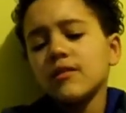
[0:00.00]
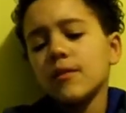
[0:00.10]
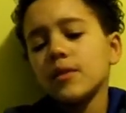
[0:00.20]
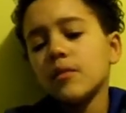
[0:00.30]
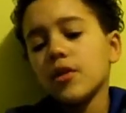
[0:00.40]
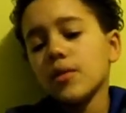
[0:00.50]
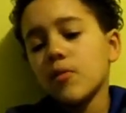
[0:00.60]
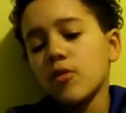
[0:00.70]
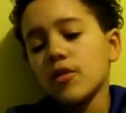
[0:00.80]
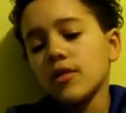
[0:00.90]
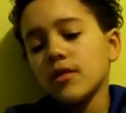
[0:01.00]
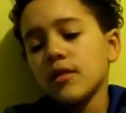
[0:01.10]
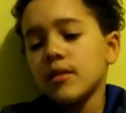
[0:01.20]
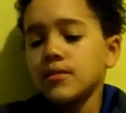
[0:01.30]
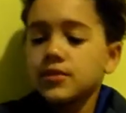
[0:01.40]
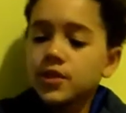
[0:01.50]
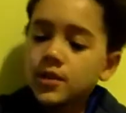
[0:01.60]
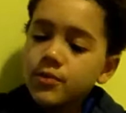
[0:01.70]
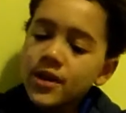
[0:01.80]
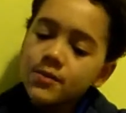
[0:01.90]
from the motherboard to
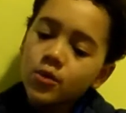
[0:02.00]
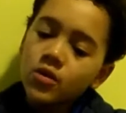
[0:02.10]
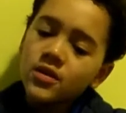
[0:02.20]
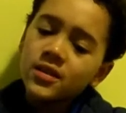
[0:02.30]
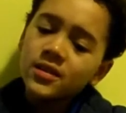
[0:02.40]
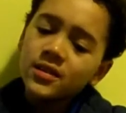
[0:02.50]
the breadboard,